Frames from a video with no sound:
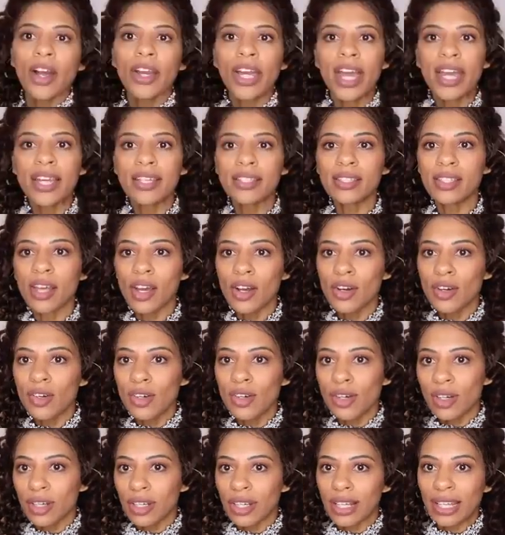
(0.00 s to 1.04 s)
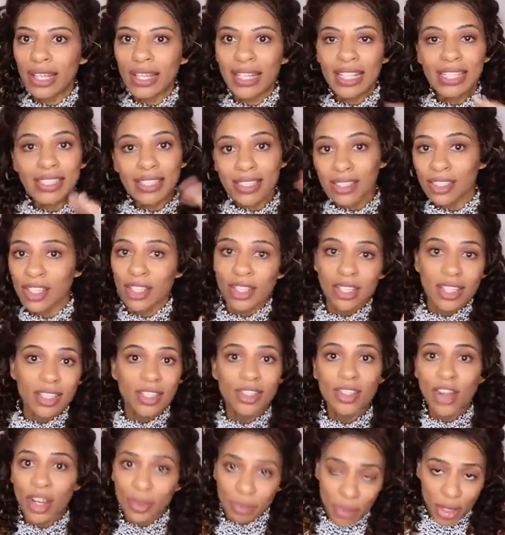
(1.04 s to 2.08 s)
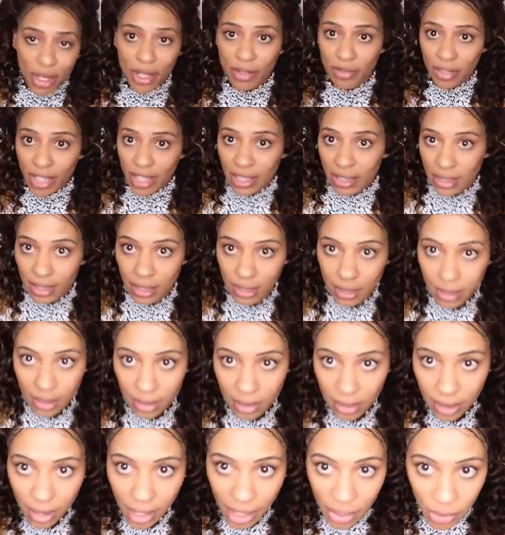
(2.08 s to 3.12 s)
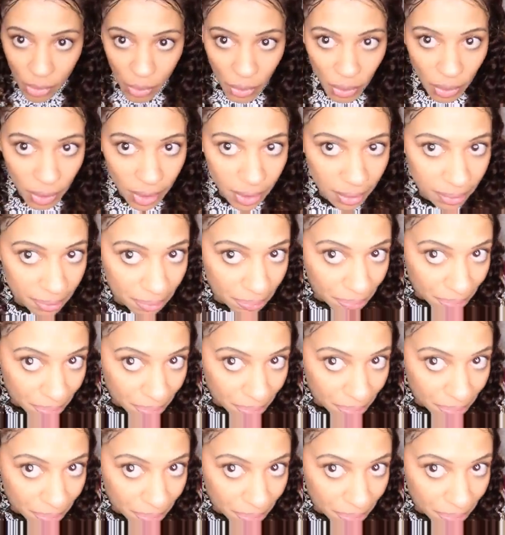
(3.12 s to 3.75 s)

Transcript: Okay, so this is not perfect at all.